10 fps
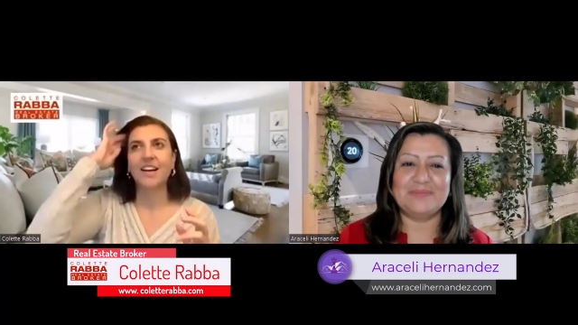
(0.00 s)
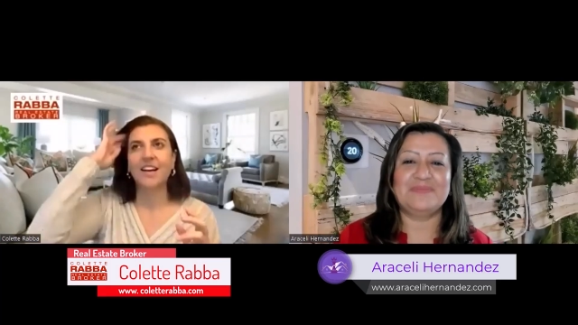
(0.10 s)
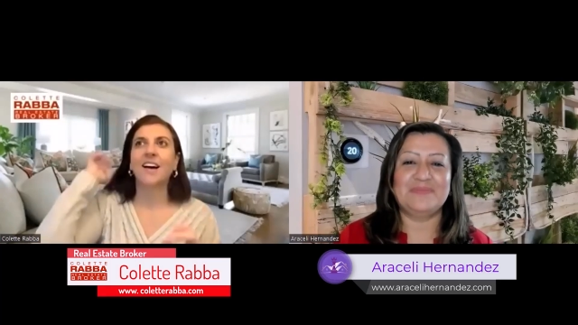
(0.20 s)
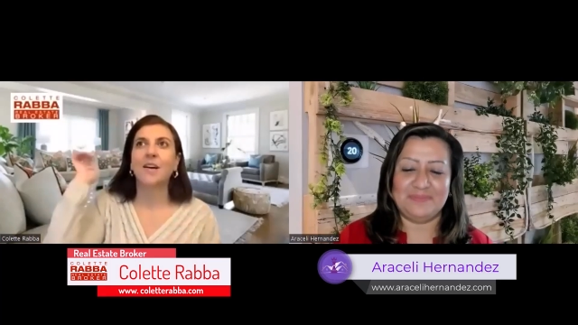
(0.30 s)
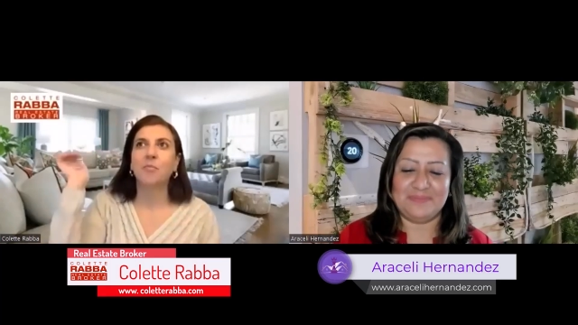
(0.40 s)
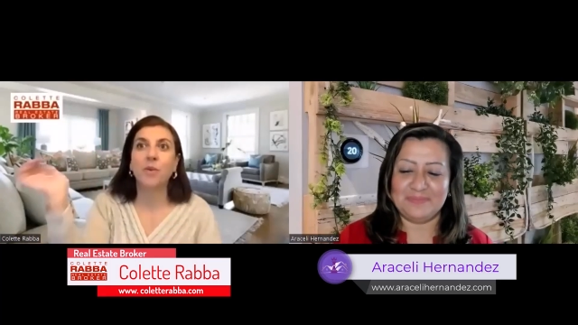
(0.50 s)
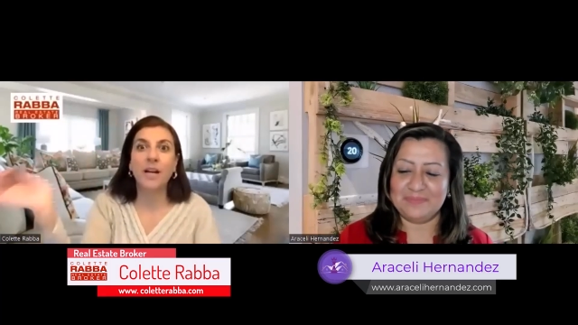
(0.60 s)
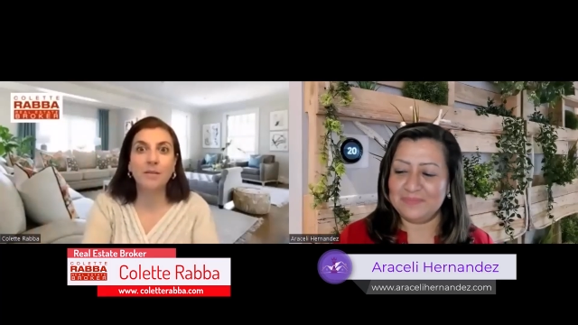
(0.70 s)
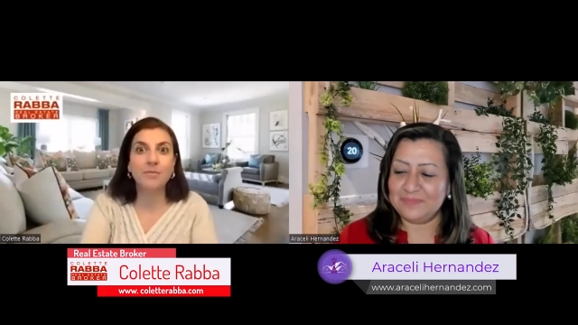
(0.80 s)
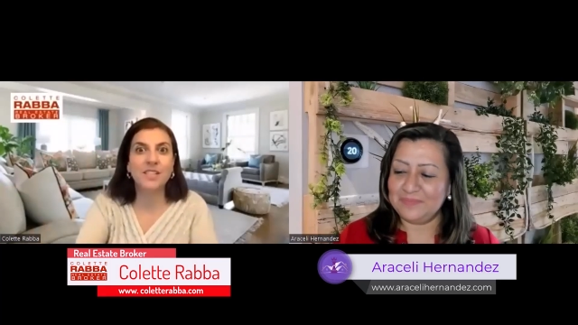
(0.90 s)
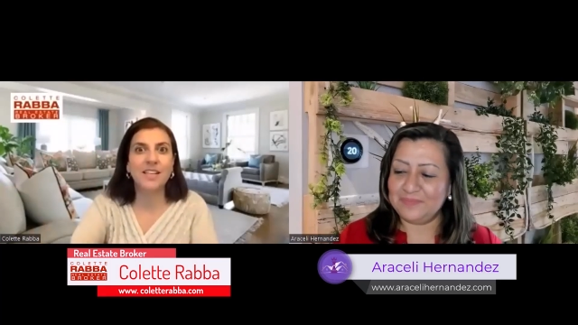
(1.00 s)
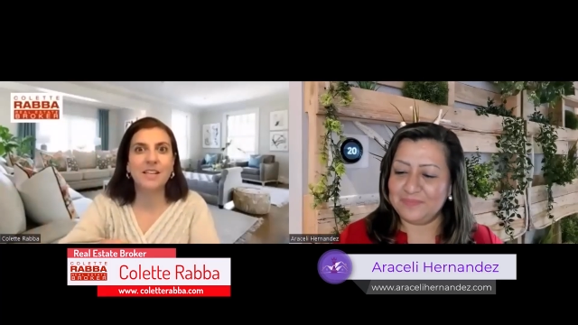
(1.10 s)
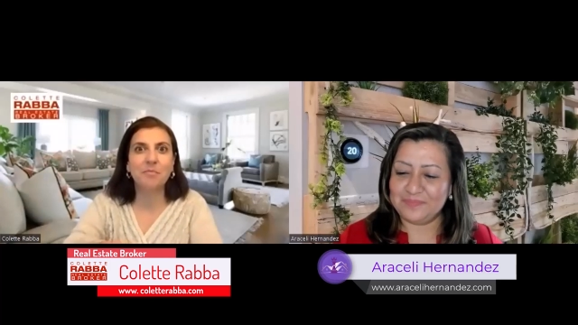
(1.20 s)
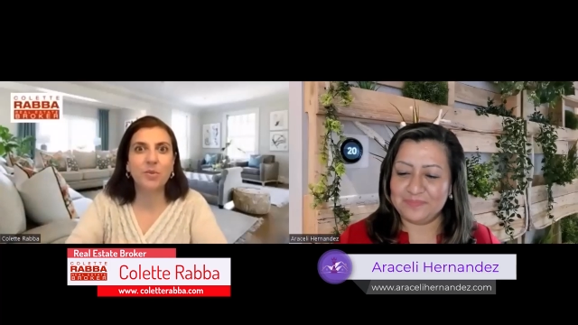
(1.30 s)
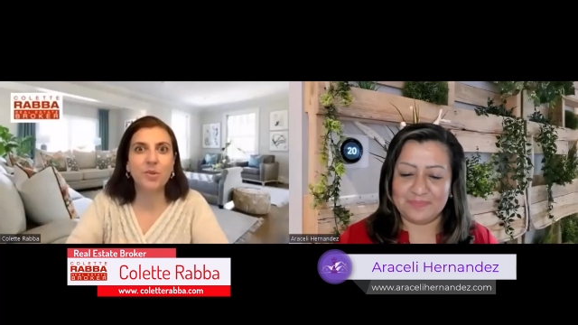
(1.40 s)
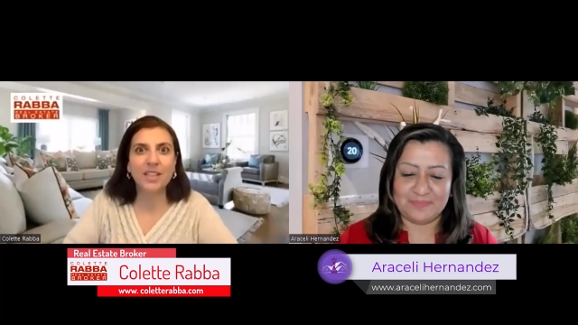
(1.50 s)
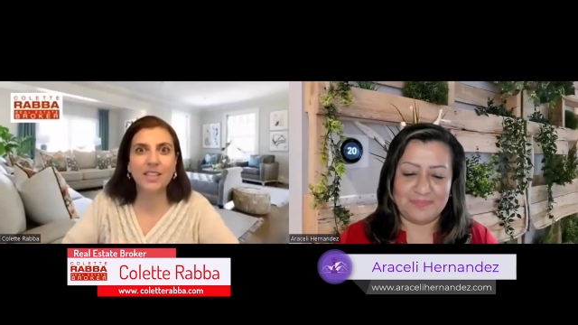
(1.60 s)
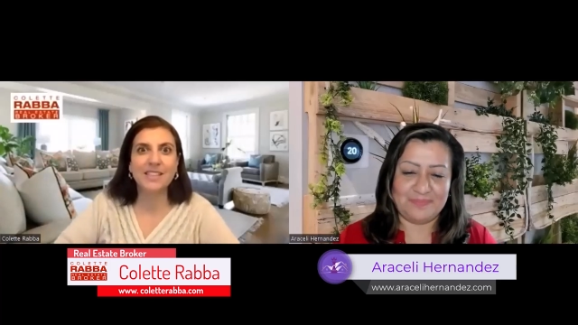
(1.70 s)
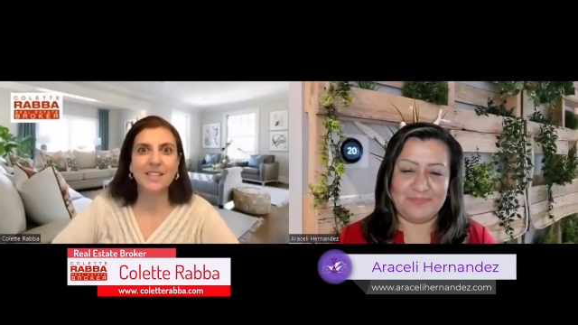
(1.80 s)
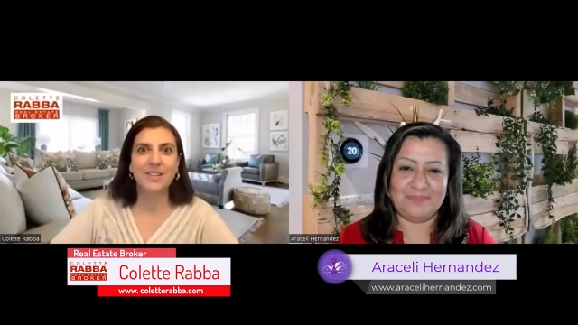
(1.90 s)
Speaker 1: uh, Brampton,
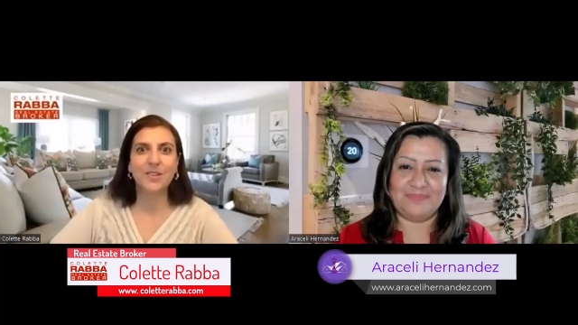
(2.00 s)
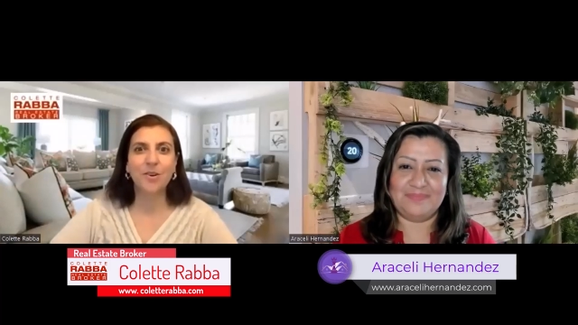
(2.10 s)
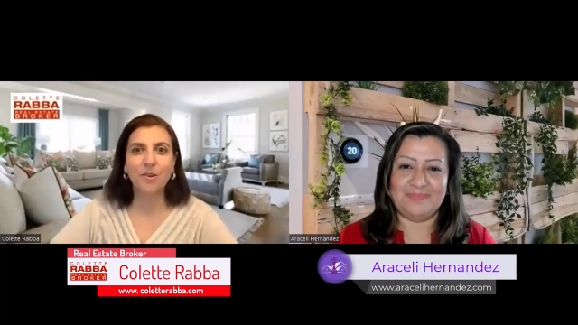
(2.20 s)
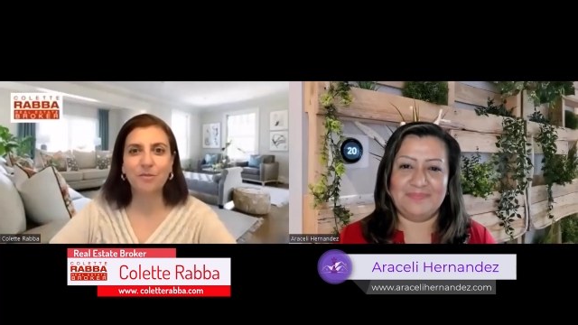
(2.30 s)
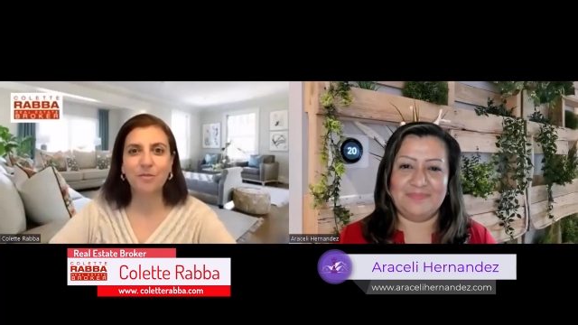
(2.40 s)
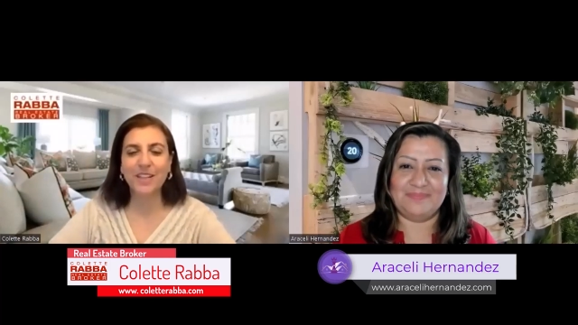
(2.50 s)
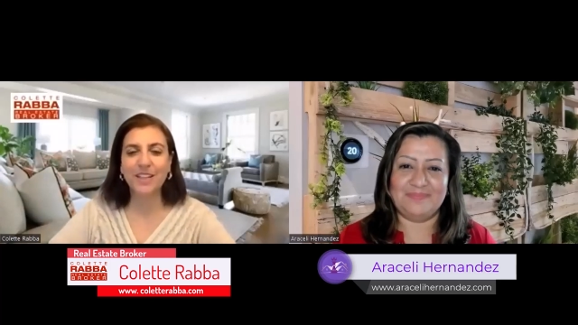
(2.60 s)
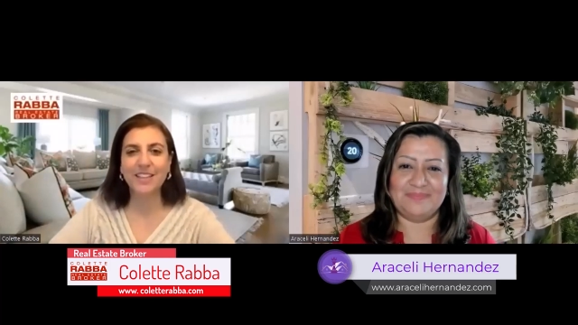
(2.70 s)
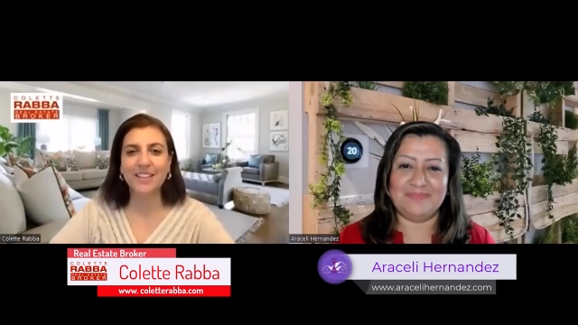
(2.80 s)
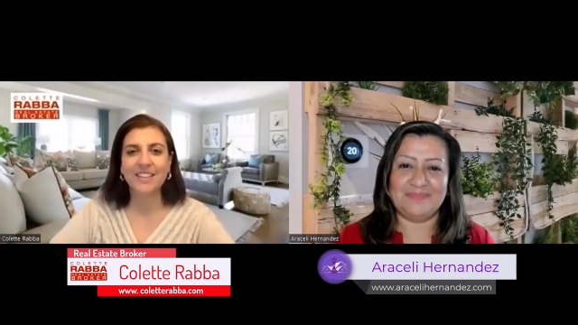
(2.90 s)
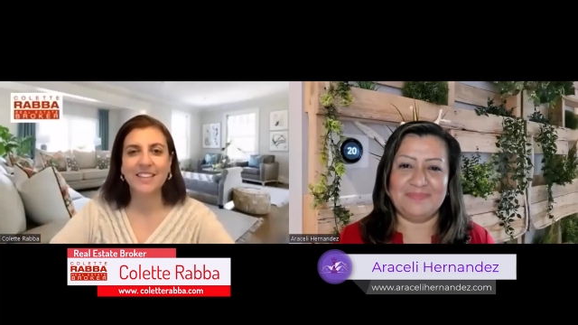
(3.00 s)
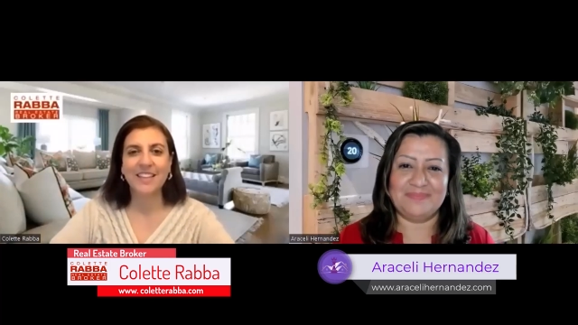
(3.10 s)
Burlington, Oakville